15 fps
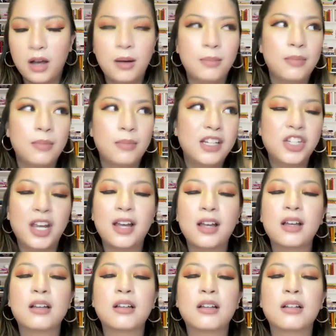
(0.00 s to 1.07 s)
I
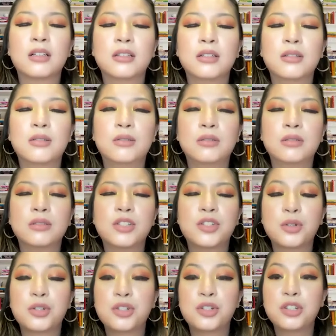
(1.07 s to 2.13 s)
check
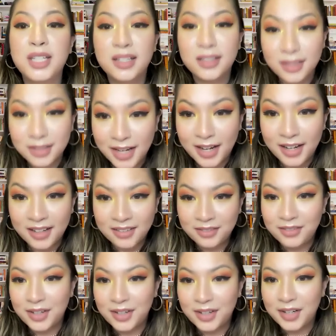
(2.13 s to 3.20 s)
social media today
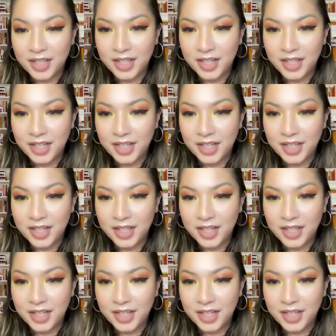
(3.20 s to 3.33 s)
very,